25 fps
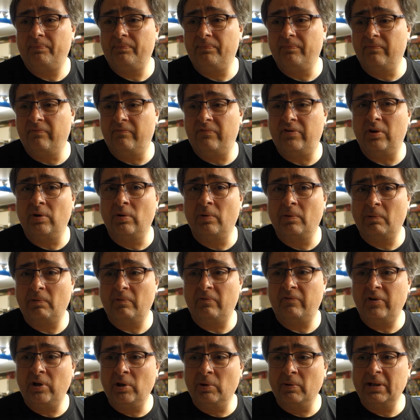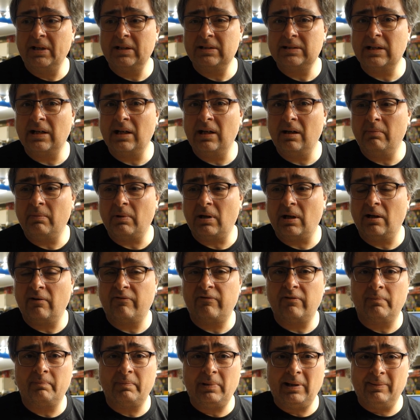viewing time are
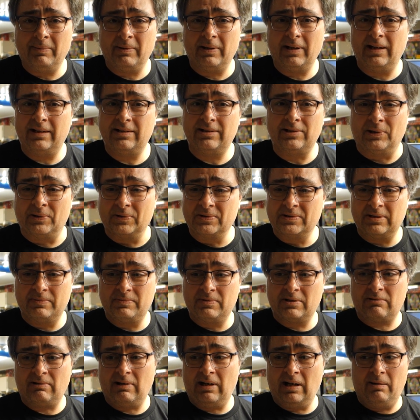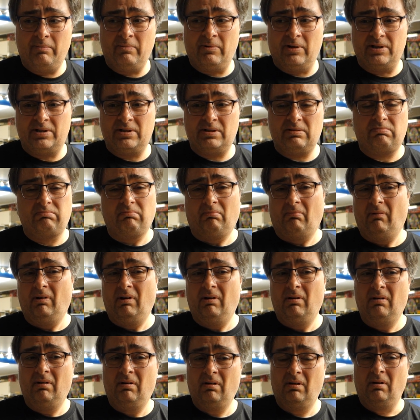from people that don't subscribe, which
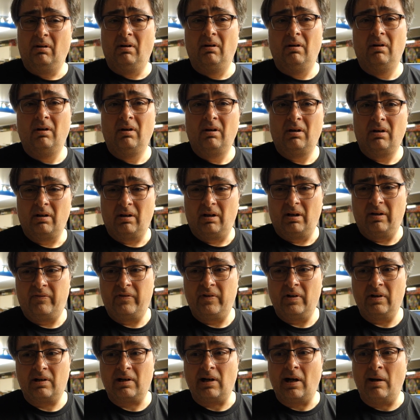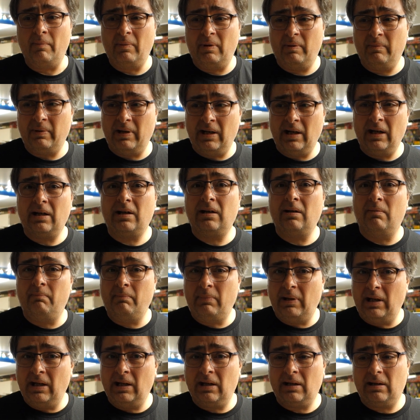if you're coming back
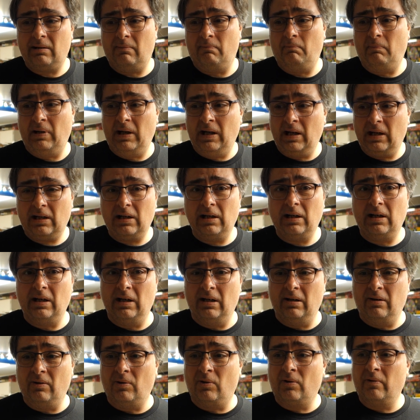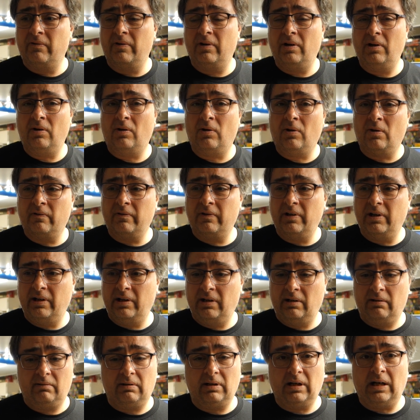and back and back again over and
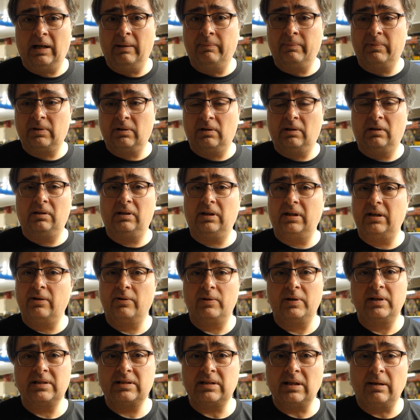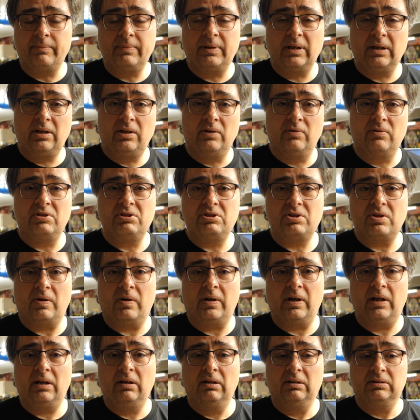over, I'm clearly doing something you
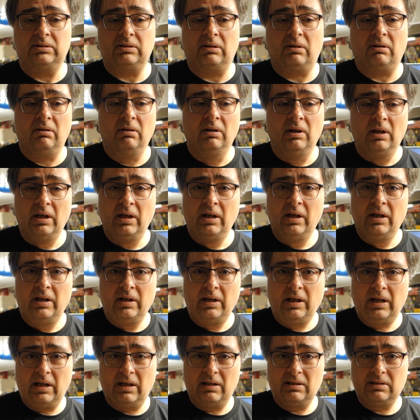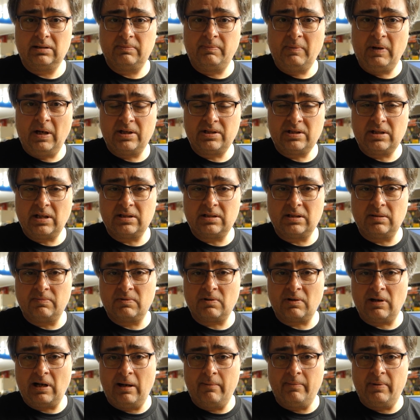enjoy. So yeah, smash that
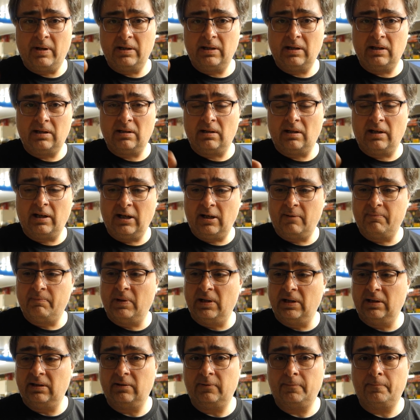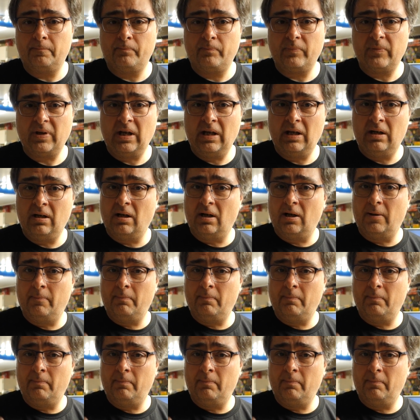subscribe button and the like button. And